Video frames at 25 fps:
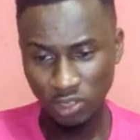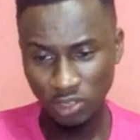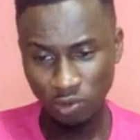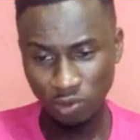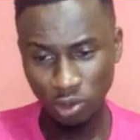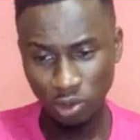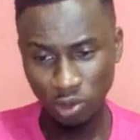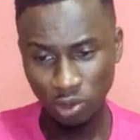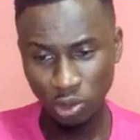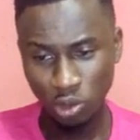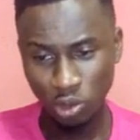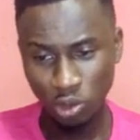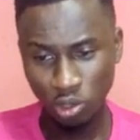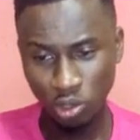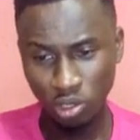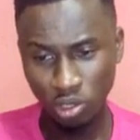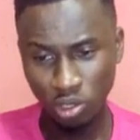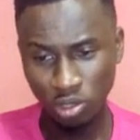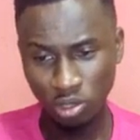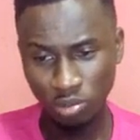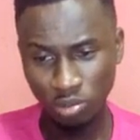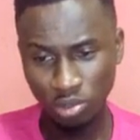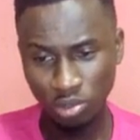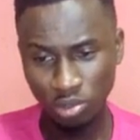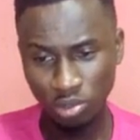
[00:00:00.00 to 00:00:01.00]
Von
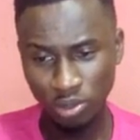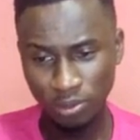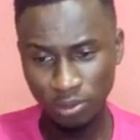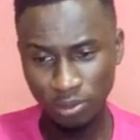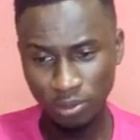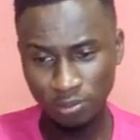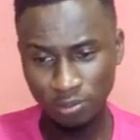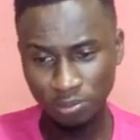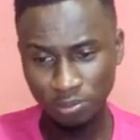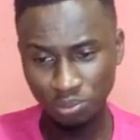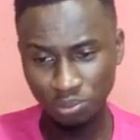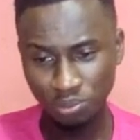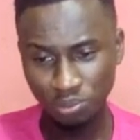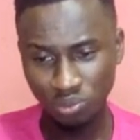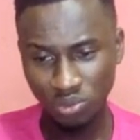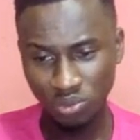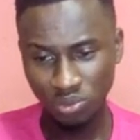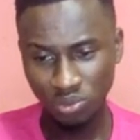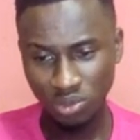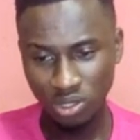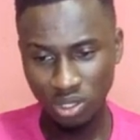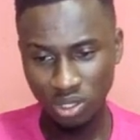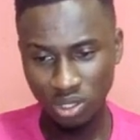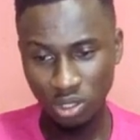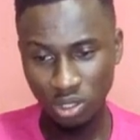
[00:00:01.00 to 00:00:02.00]
Hub,
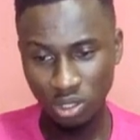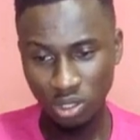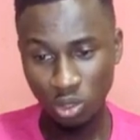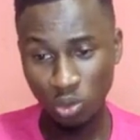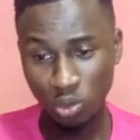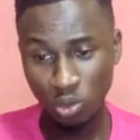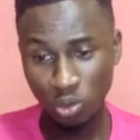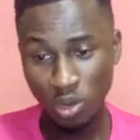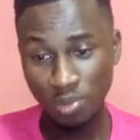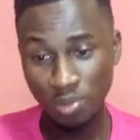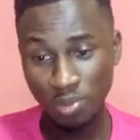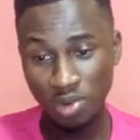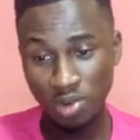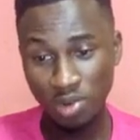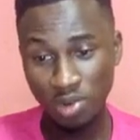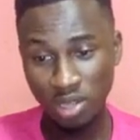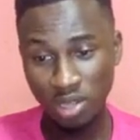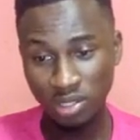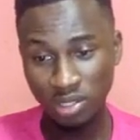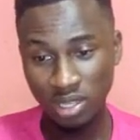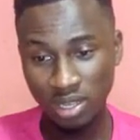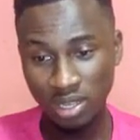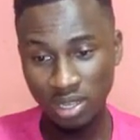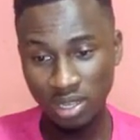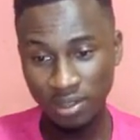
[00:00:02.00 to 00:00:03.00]
the web
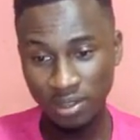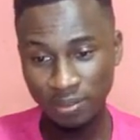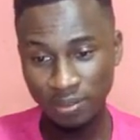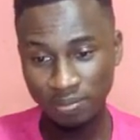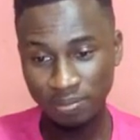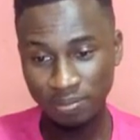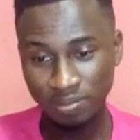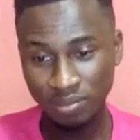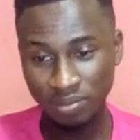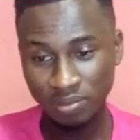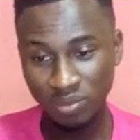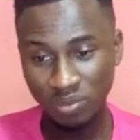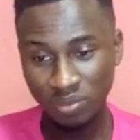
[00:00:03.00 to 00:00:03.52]
browser.